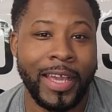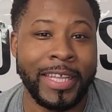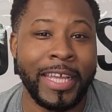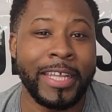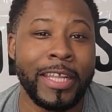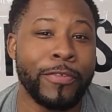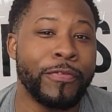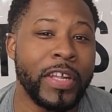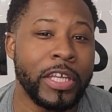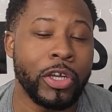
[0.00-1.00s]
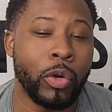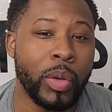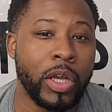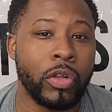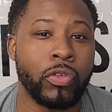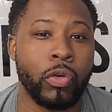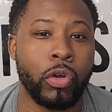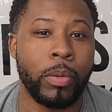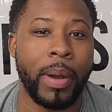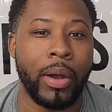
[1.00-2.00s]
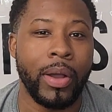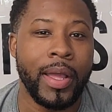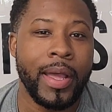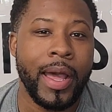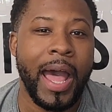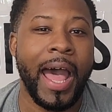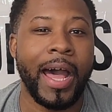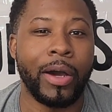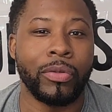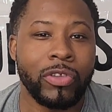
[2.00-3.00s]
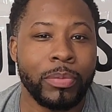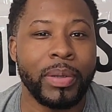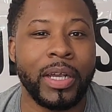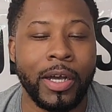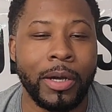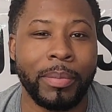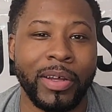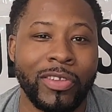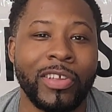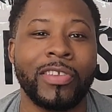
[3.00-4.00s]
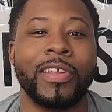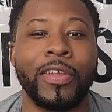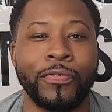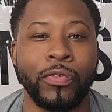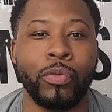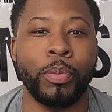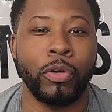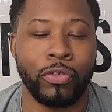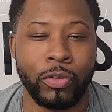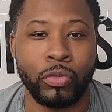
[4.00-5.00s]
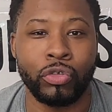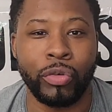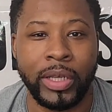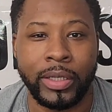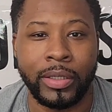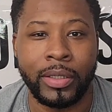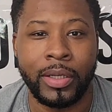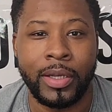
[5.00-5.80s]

And in this video, we're going to talk about how to become a successful personal trainer.